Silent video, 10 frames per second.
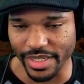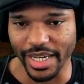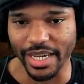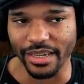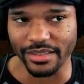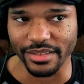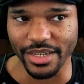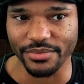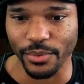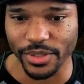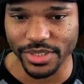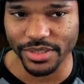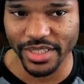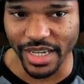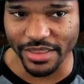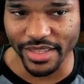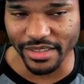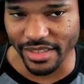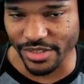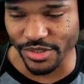And unfortunately, I
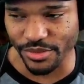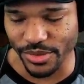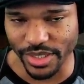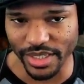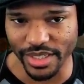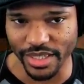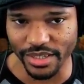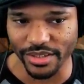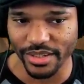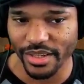think this is really the